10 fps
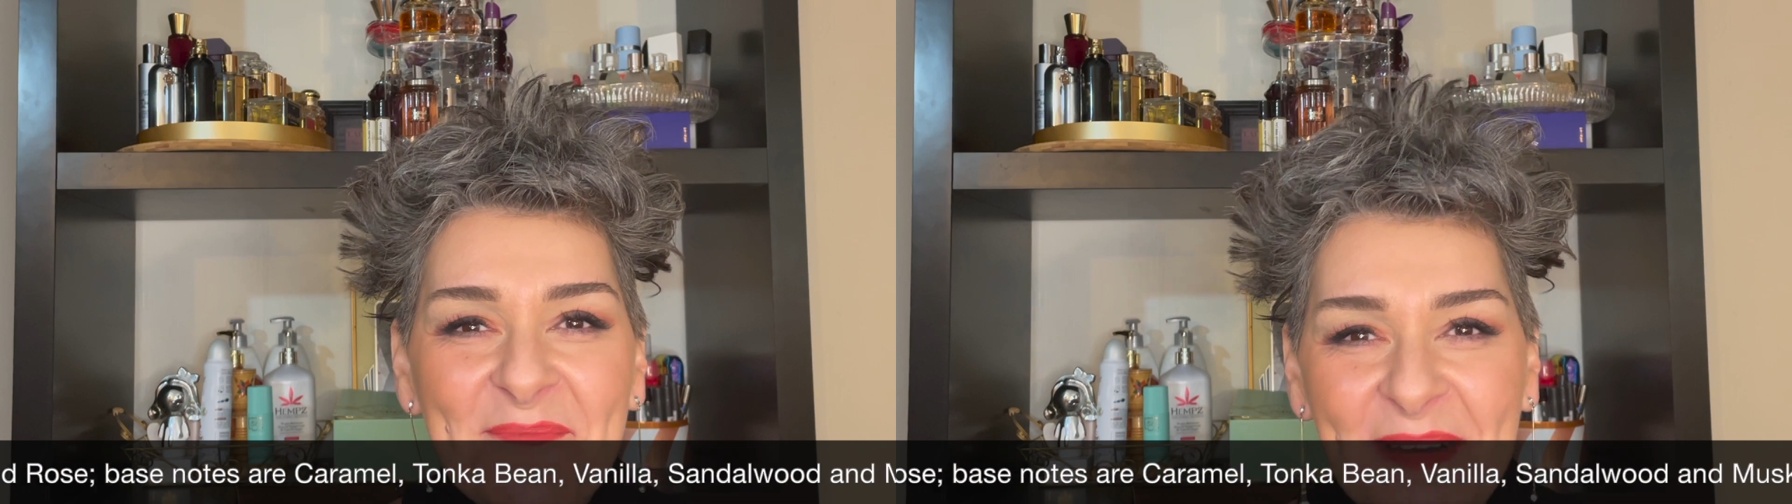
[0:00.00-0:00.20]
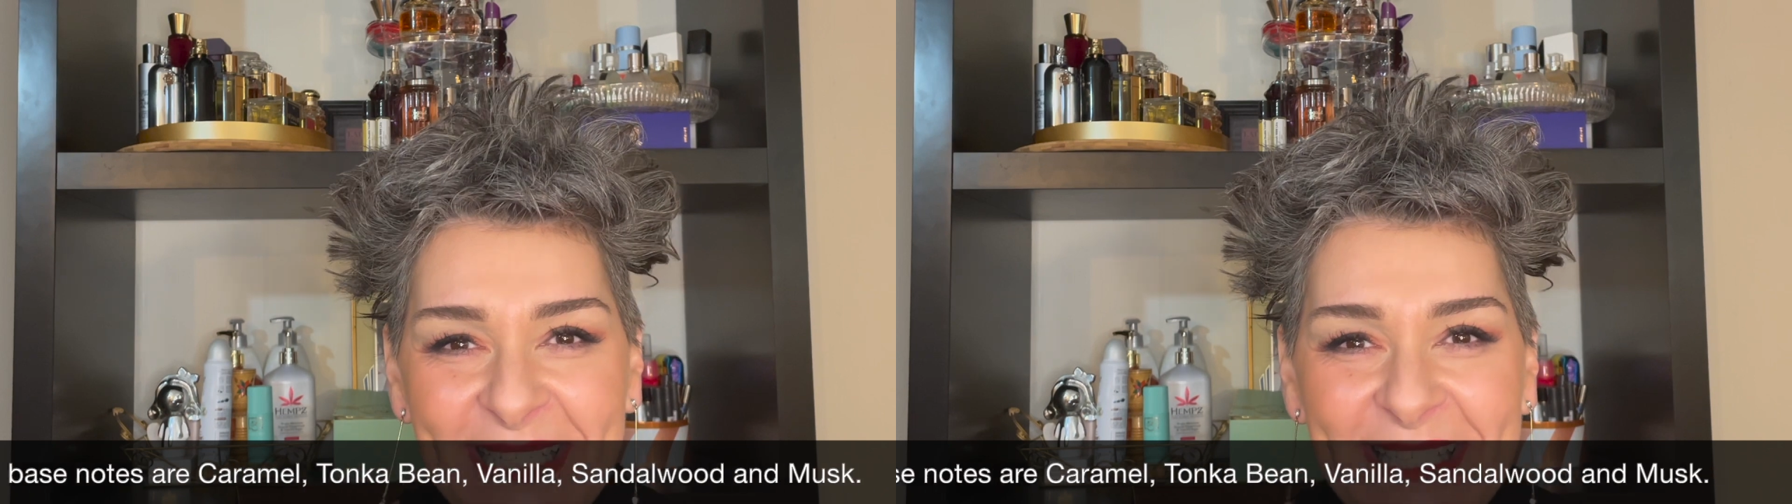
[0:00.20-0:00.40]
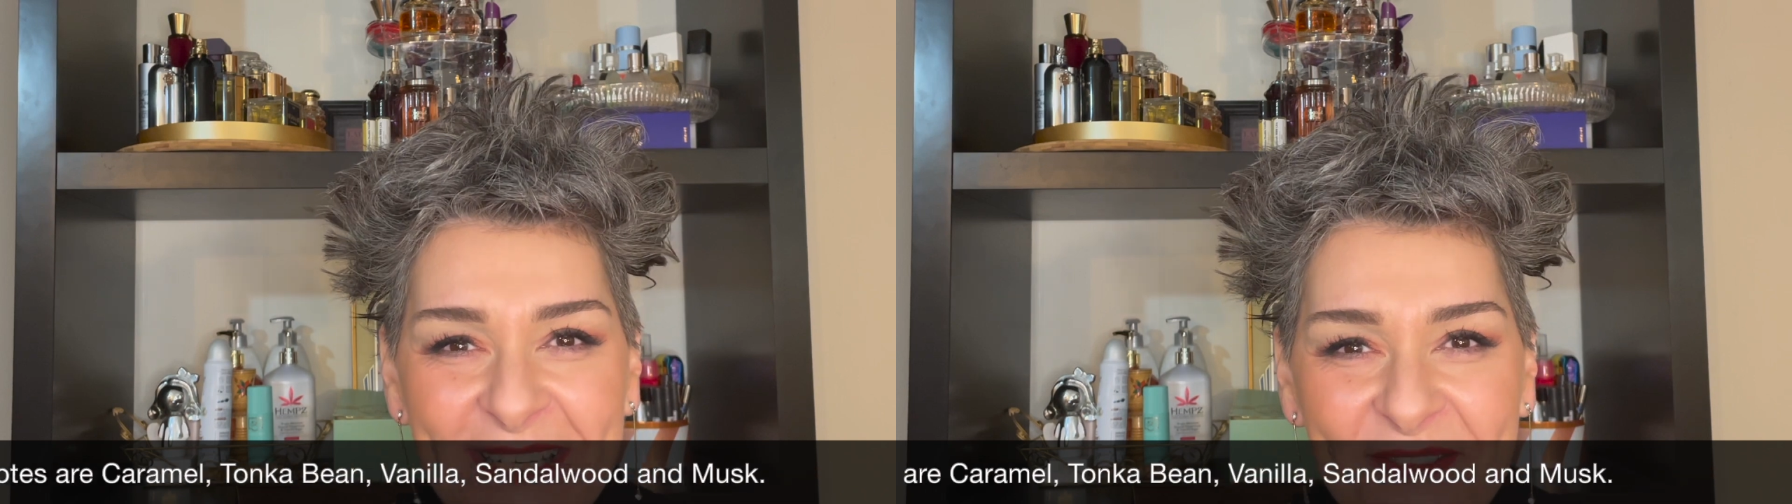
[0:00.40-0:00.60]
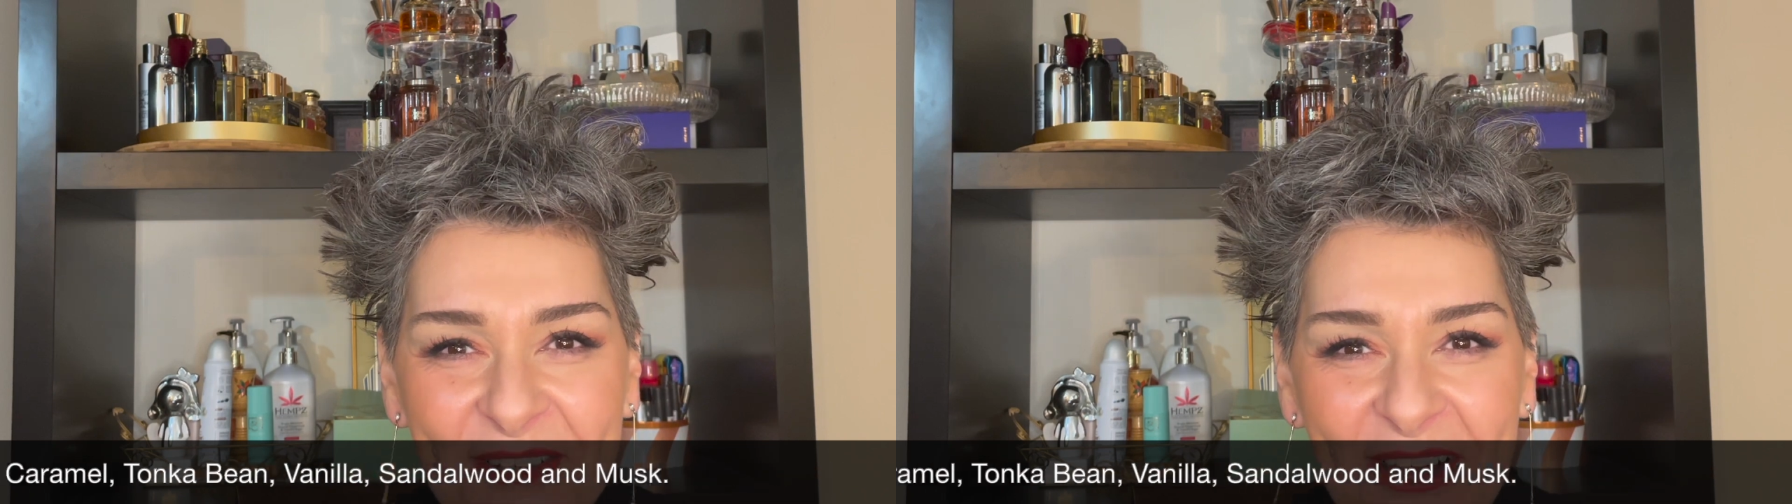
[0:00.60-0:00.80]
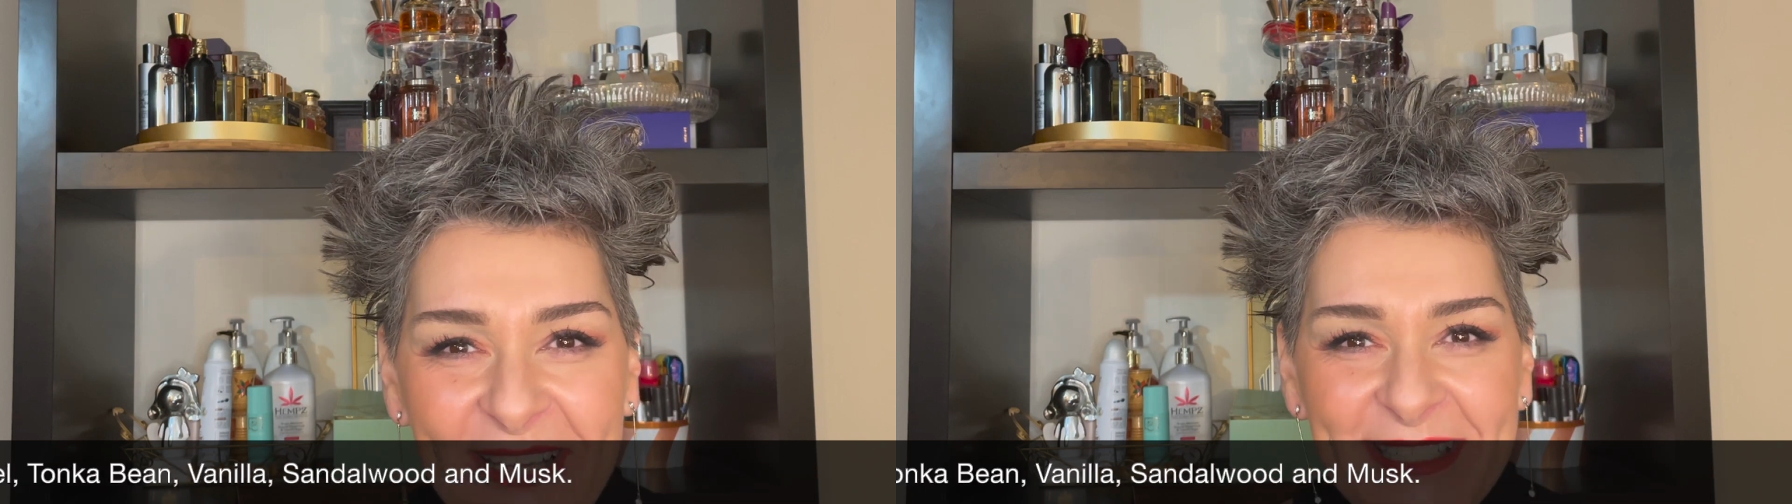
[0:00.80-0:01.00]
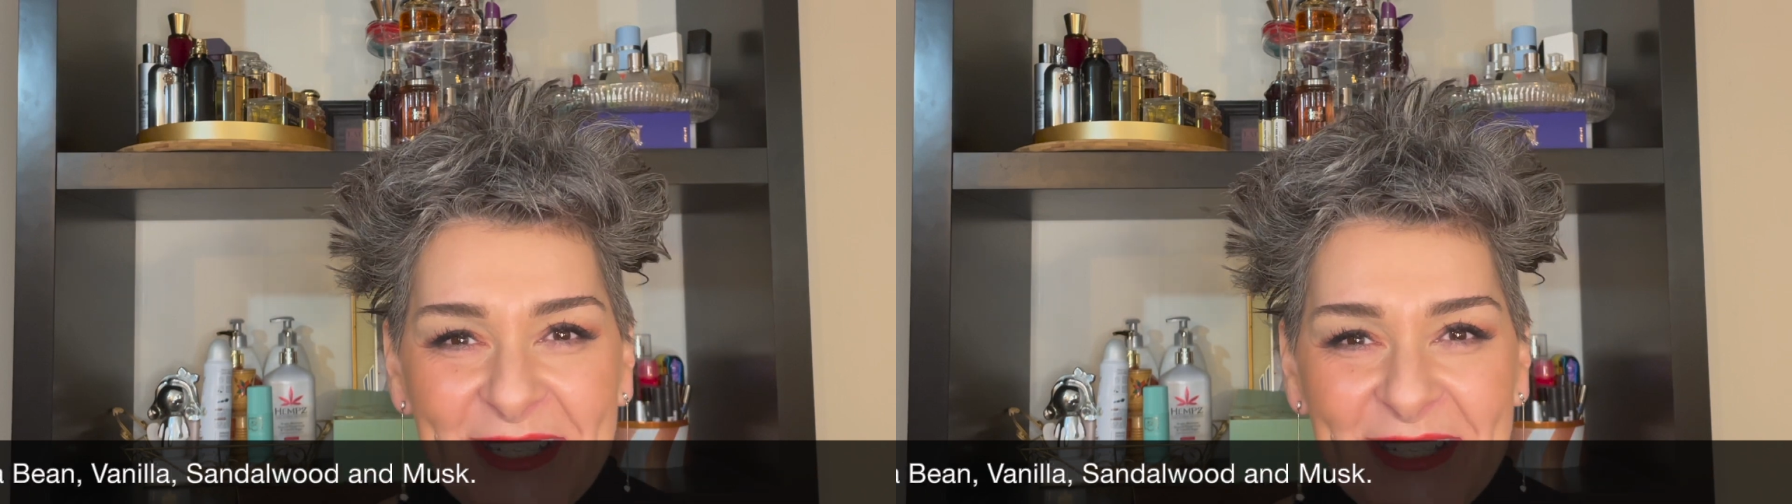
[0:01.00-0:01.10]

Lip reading: my sniffer on.